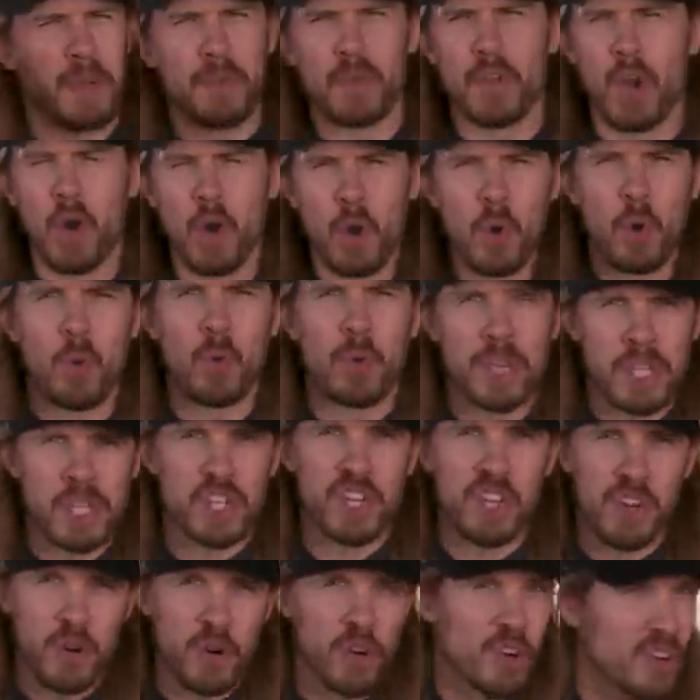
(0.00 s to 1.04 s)
don't know
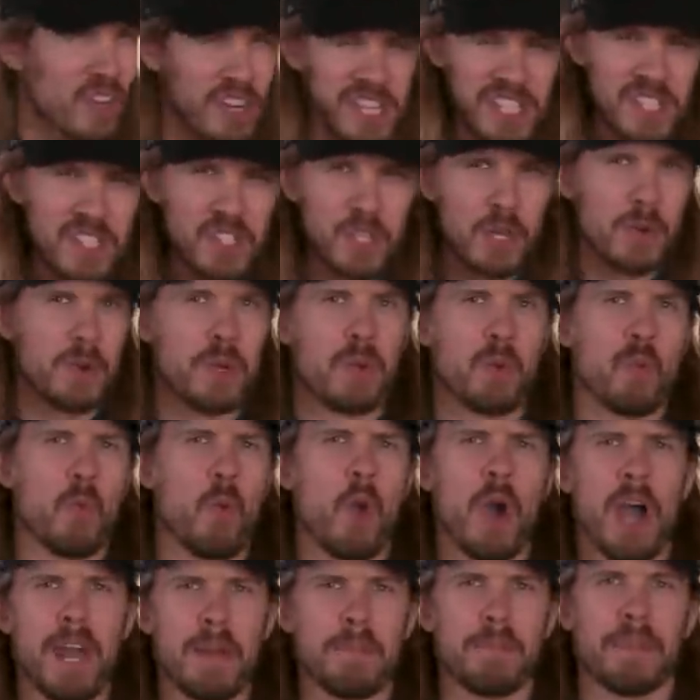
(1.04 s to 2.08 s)
which is doing
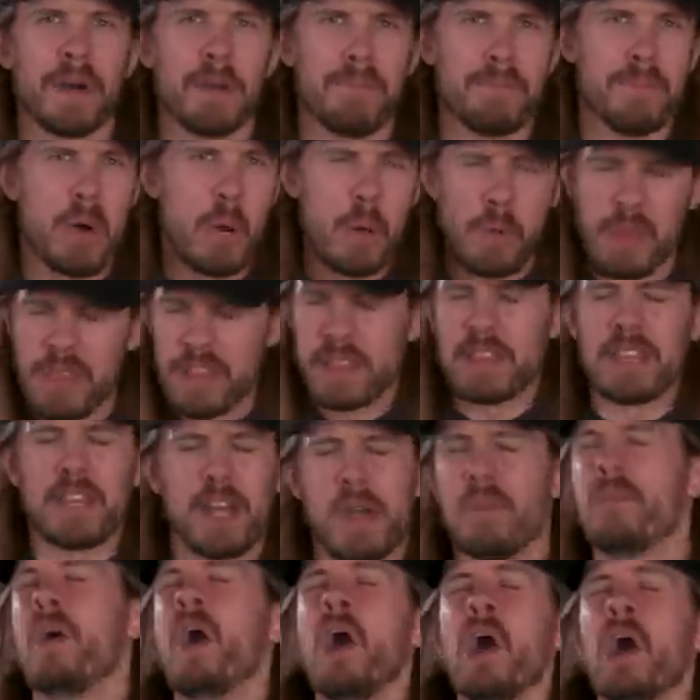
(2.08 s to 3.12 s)
what, but both of
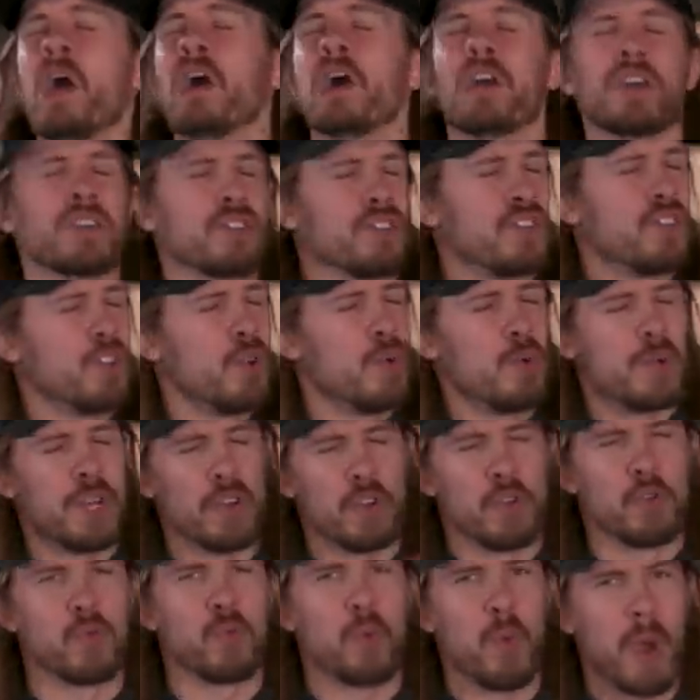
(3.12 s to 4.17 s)
them are
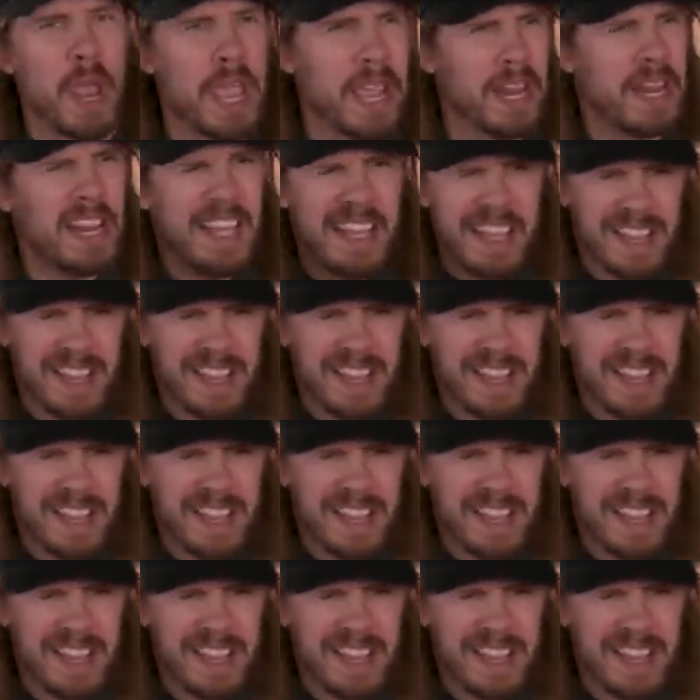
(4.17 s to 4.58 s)
doing great.